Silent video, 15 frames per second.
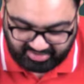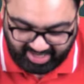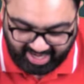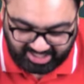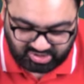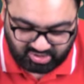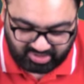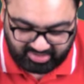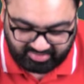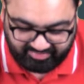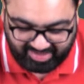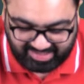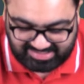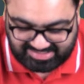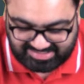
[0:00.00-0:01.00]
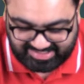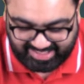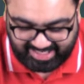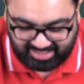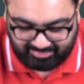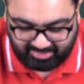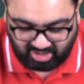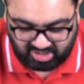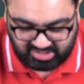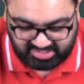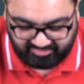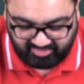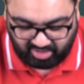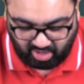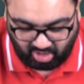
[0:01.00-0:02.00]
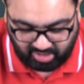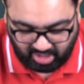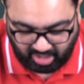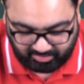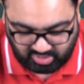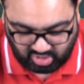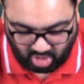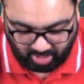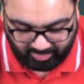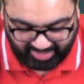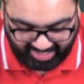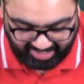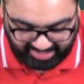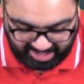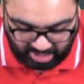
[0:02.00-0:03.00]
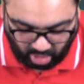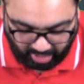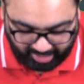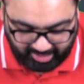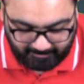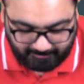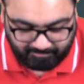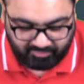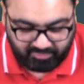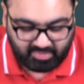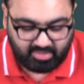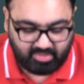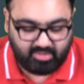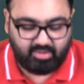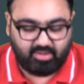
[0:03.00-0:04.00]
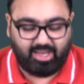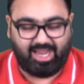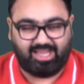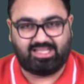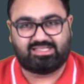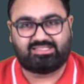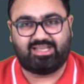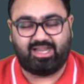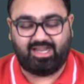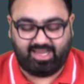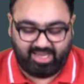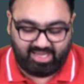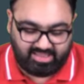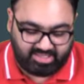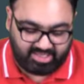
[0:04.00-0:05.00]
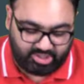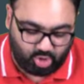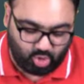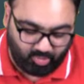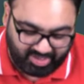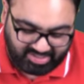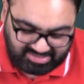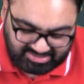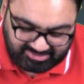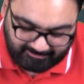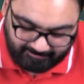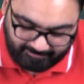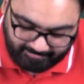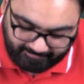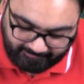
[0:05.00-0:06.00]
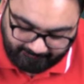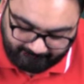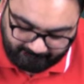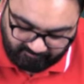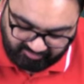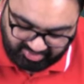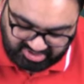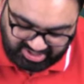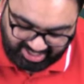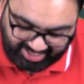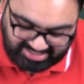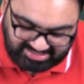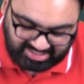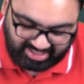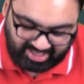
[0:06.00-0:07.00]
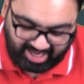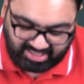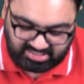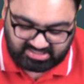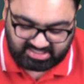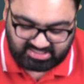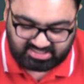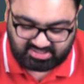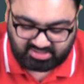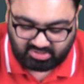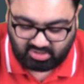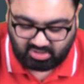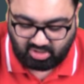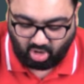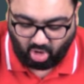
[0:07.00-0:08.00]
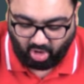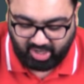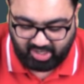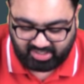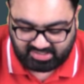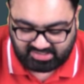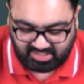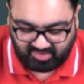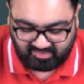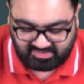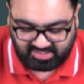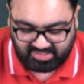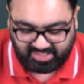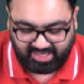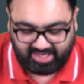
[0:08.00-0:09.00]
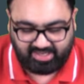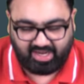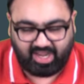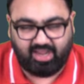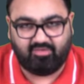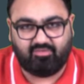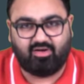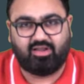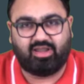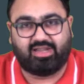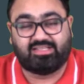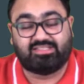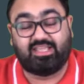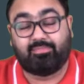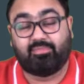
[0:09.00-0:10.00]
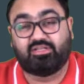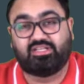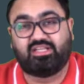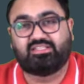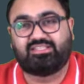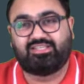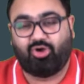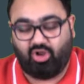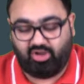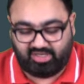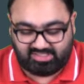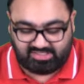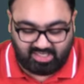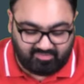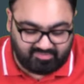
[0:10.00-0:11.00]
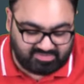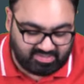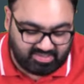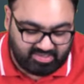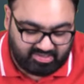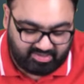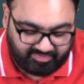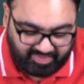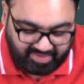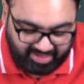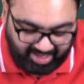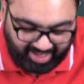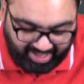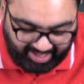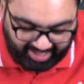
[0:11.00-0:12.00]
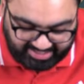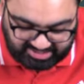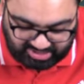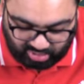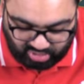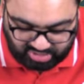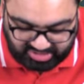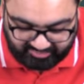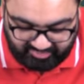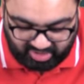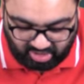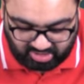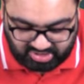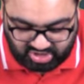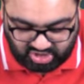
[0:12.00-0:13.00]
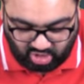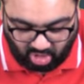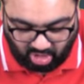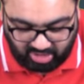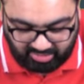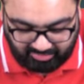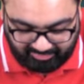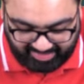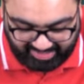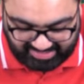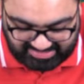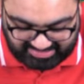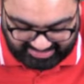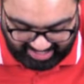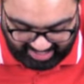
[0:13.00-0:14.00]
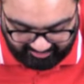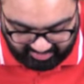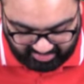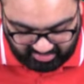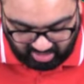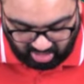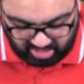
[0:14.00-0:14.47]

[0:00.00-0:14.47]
naturally well sealed, because they will not absorb any oil. As I said, in the US, which has the largest oil reserves in the entire world, that is the emergency oil reserves, They rely exclusively on salt-based cavern